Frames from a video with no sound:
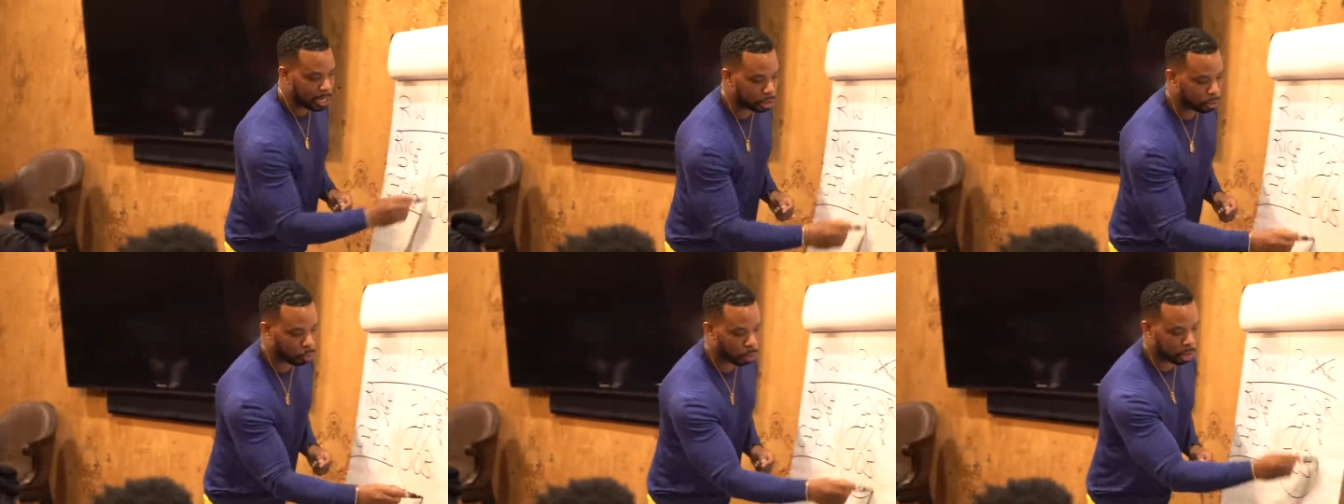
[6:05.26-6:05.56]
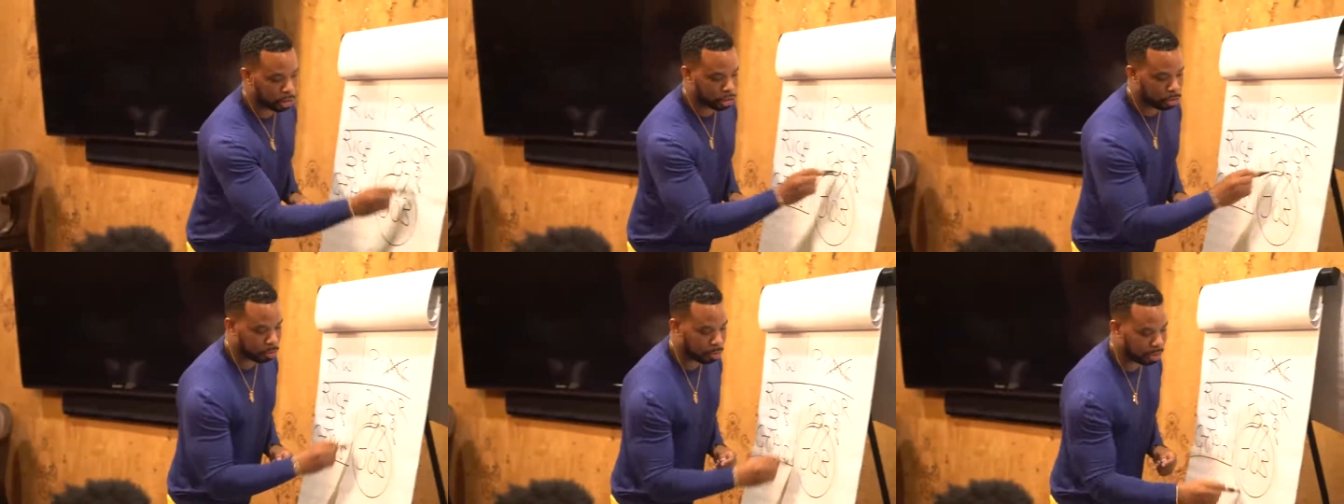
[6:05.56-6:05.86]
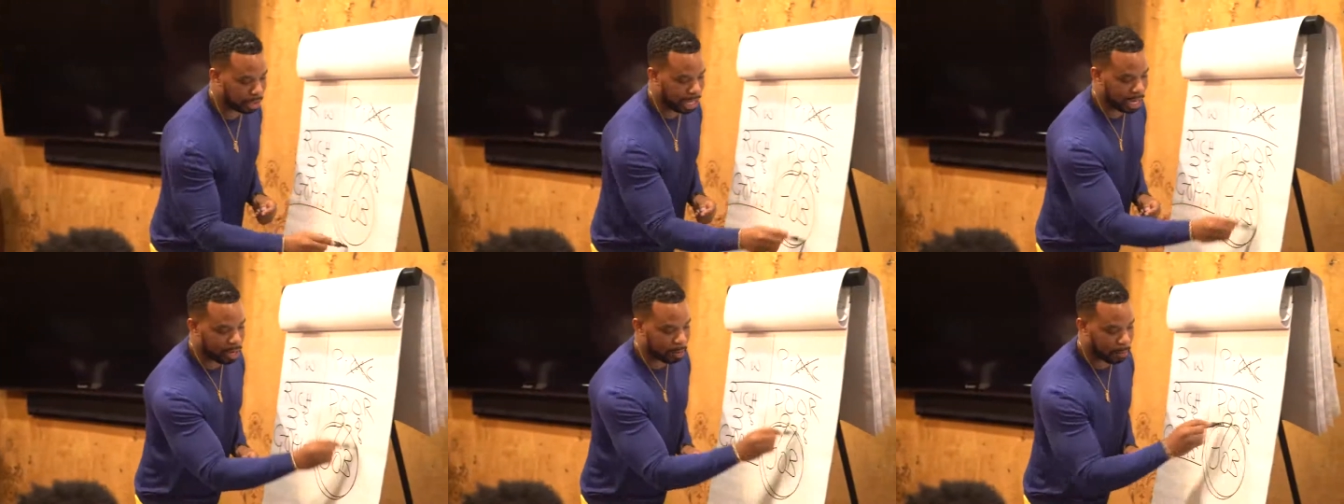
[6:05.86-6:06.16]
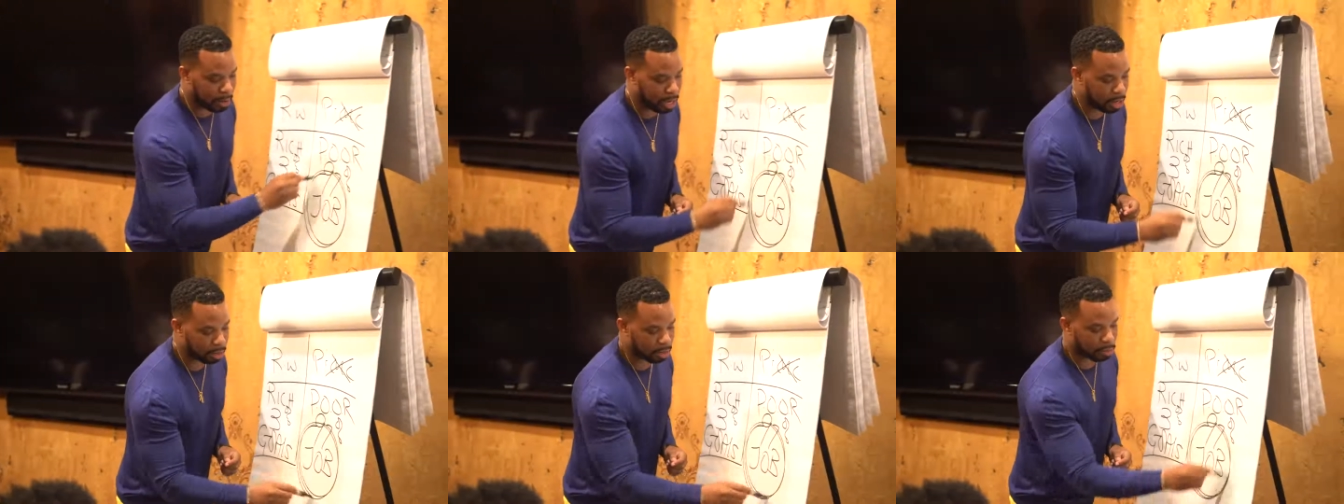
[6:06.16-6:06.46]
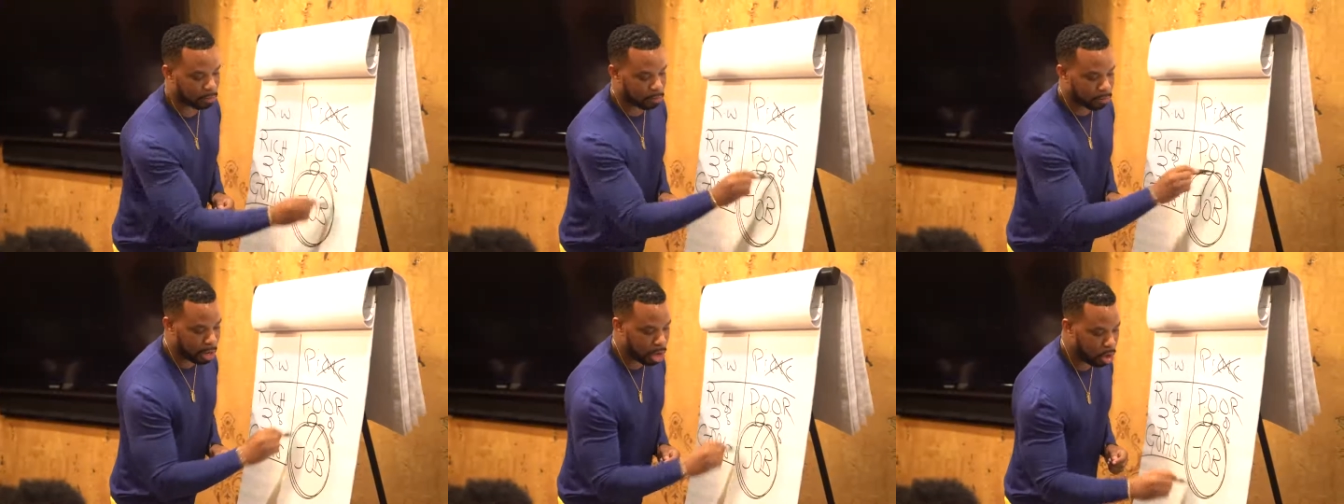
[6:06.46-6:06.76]
is what you think about
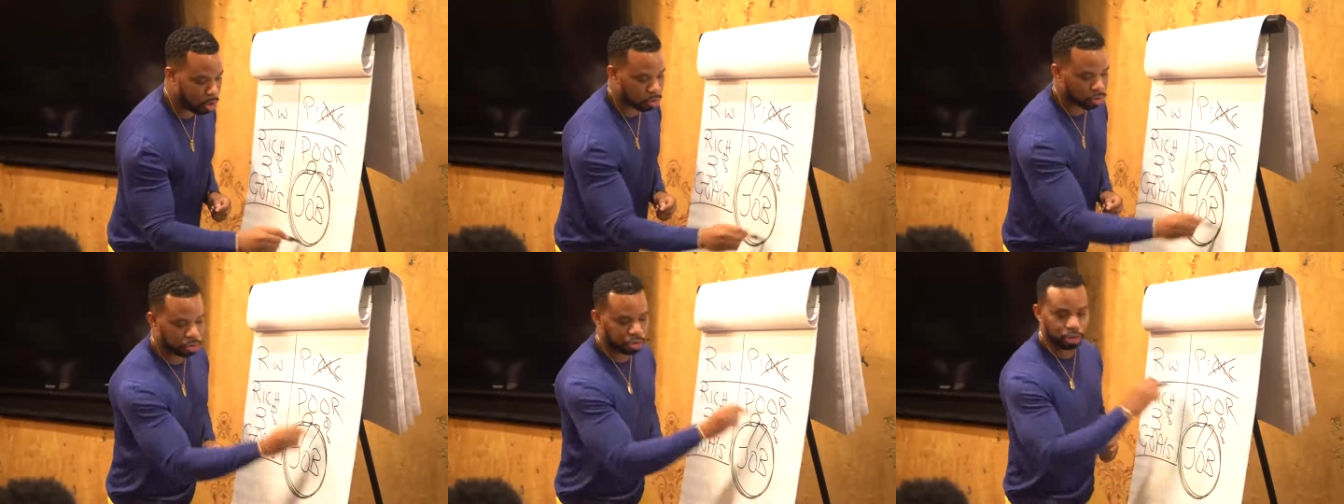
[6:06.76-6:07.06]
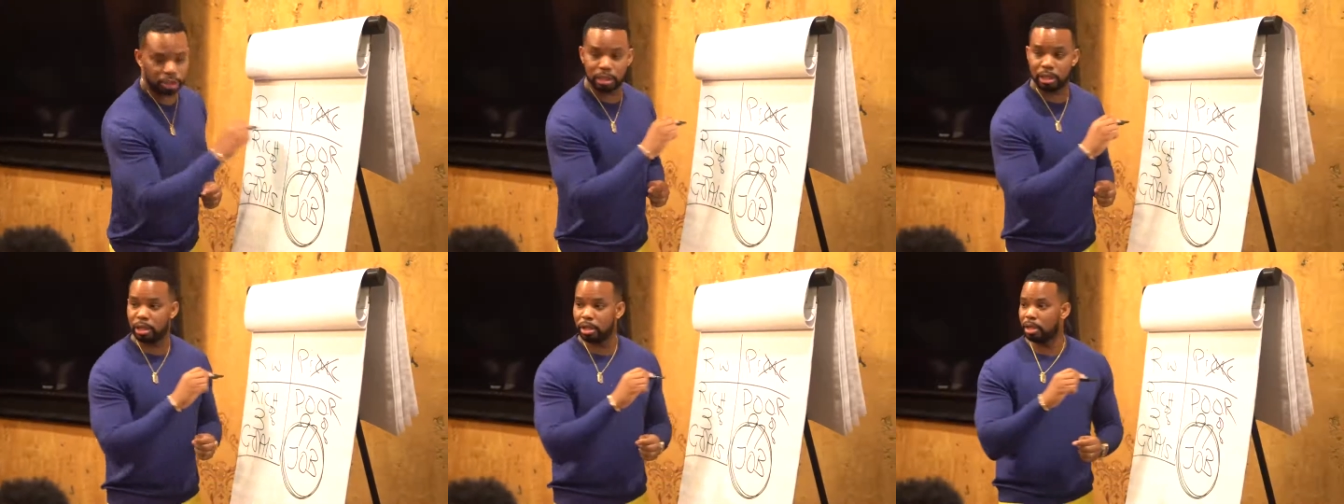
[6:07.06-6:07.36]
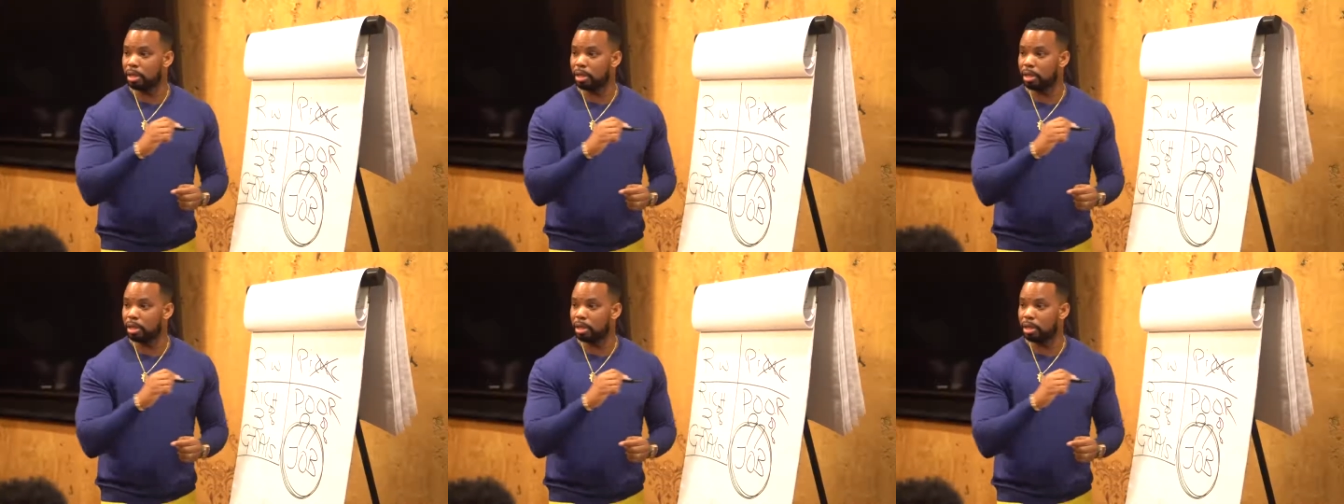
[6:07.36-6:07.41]
the most,